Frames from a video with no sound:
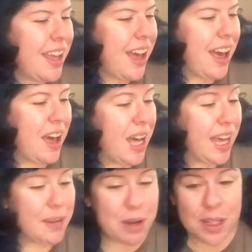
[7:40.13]

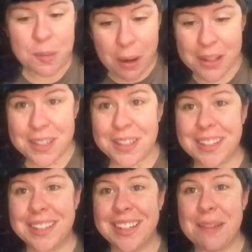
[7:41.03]
I am not
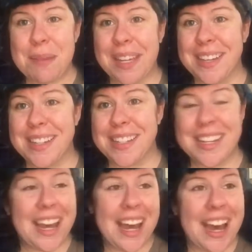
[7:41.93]
sponsored because
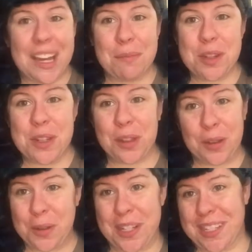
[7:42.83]
I'm just a girl
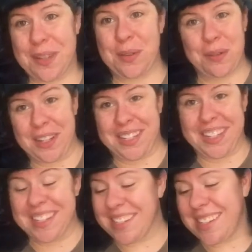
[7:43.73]
who does this for
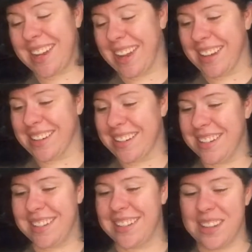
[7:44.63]
funsies and
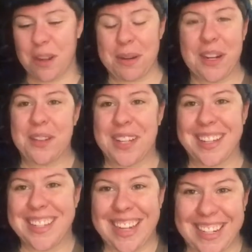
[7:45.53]
nobody knows I
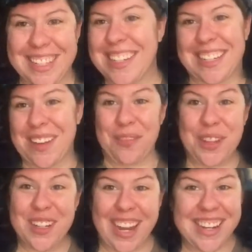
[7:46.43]
exist except for
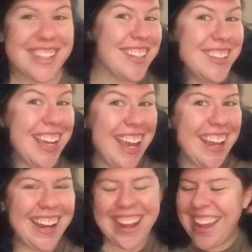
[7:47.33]
you guys, so yay.